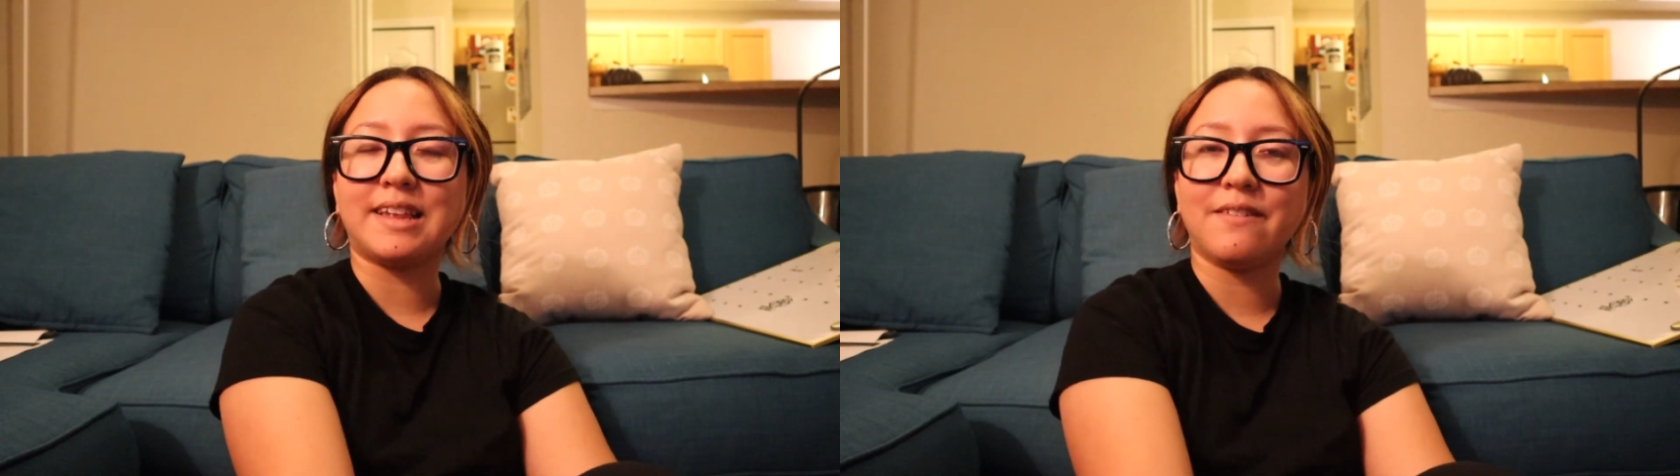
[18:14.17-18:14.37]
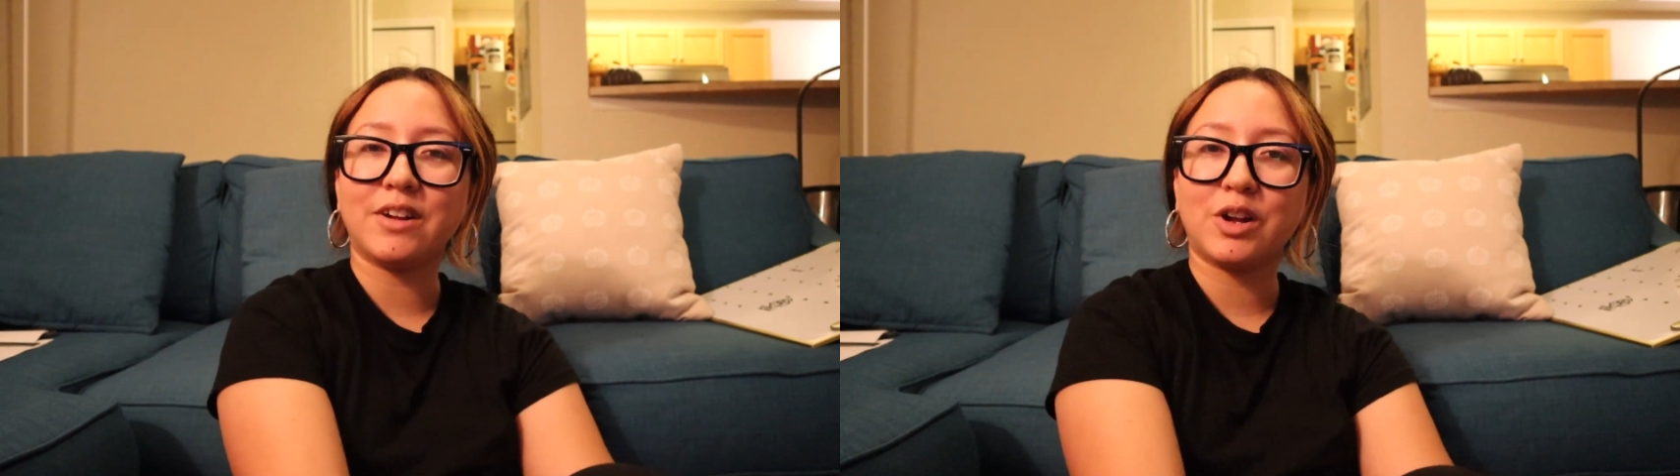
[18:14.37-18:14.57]

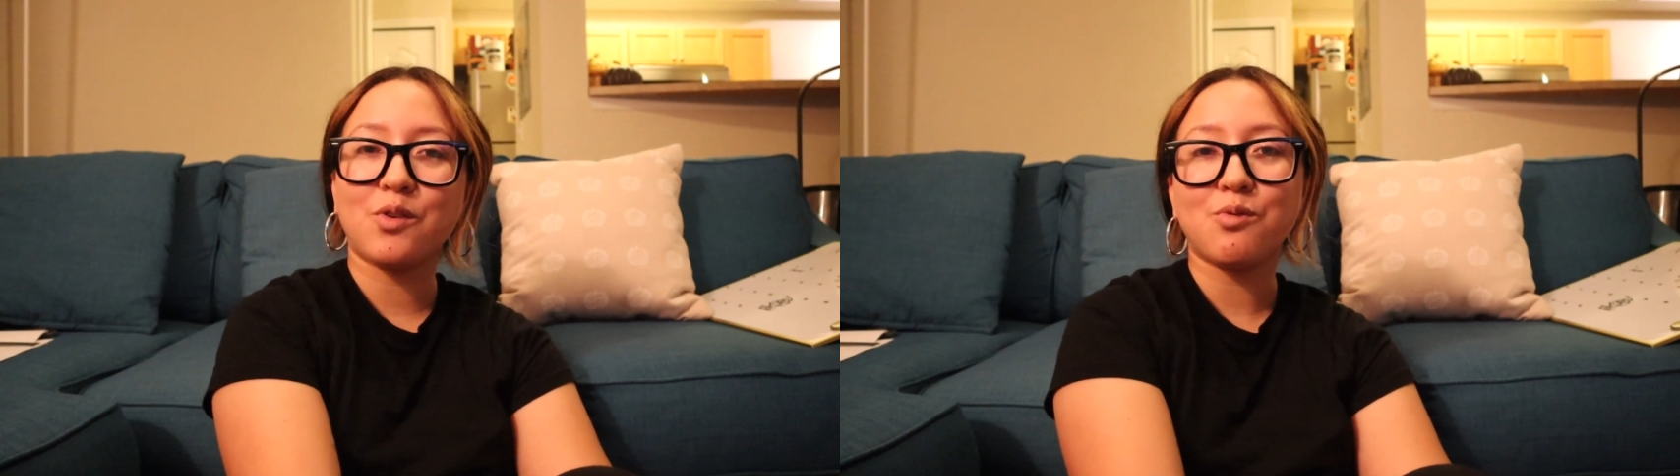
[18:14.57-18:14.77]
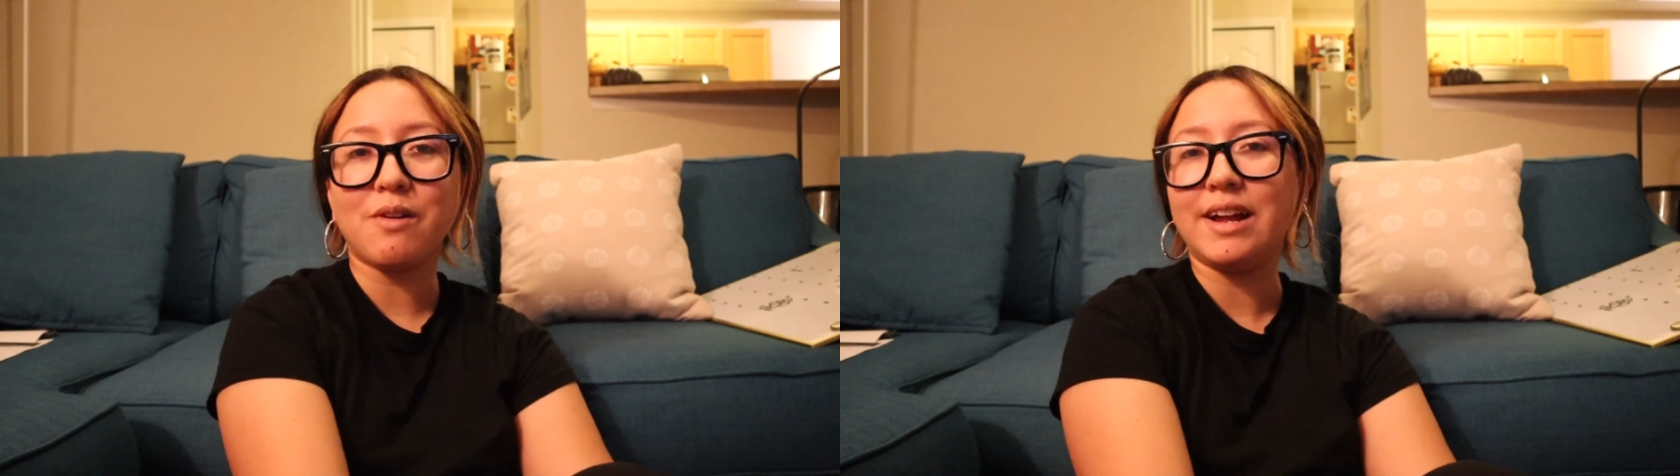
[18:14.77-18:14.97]
have a
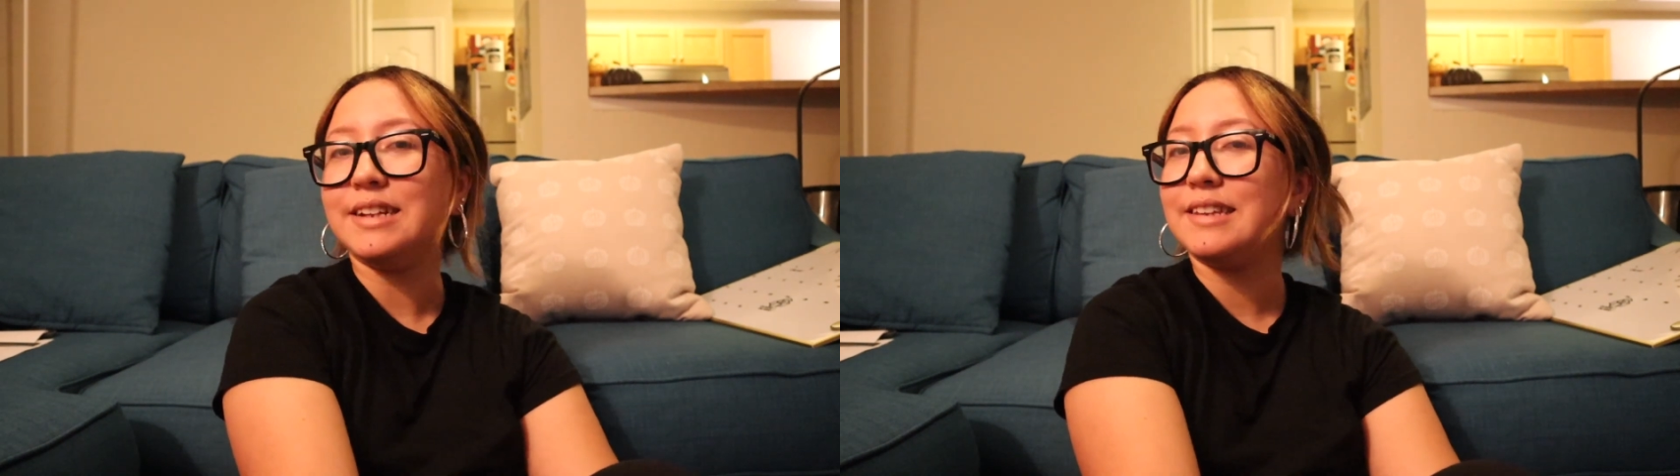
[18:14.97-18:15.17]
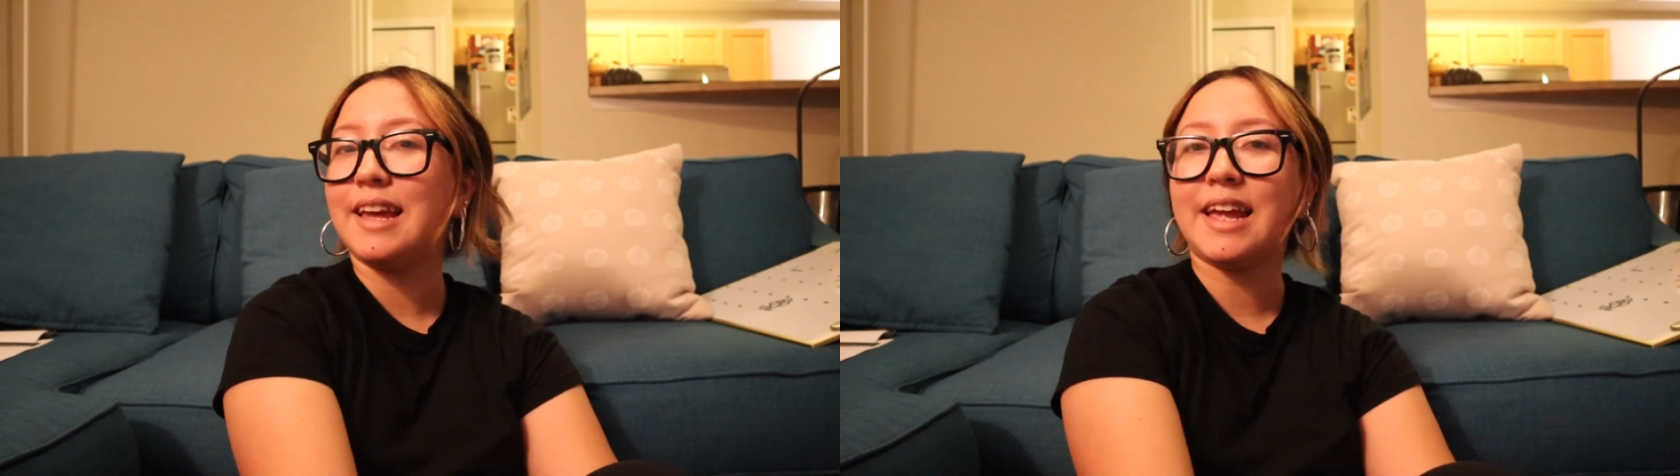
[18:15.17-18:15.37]

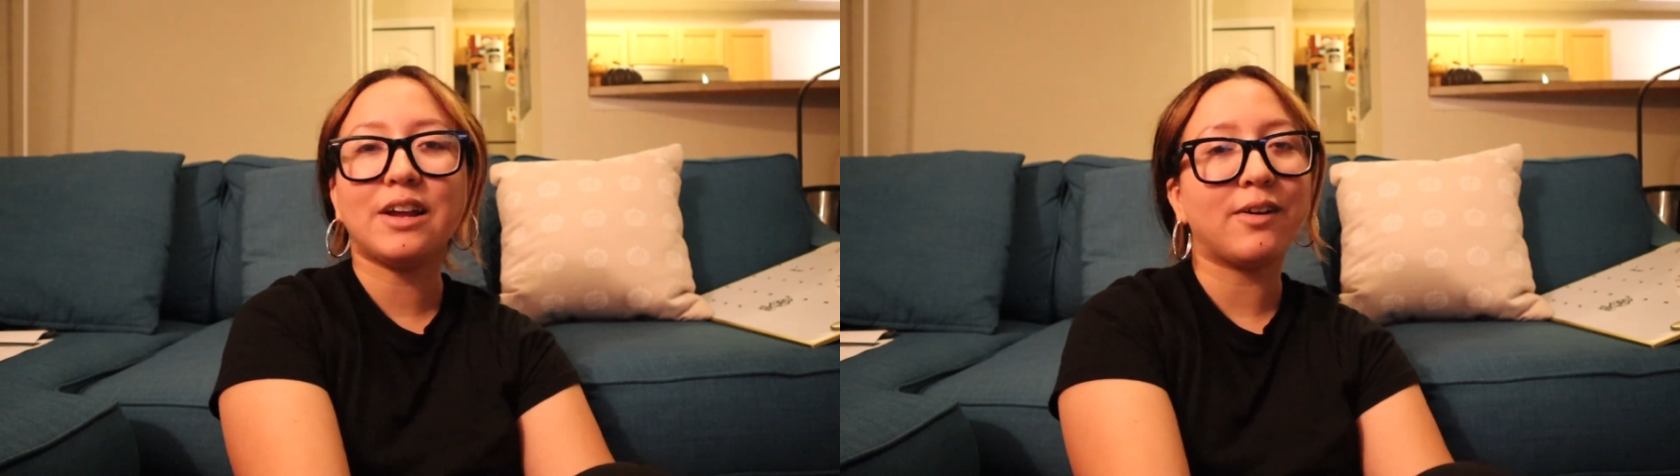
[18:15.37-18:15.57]
great day,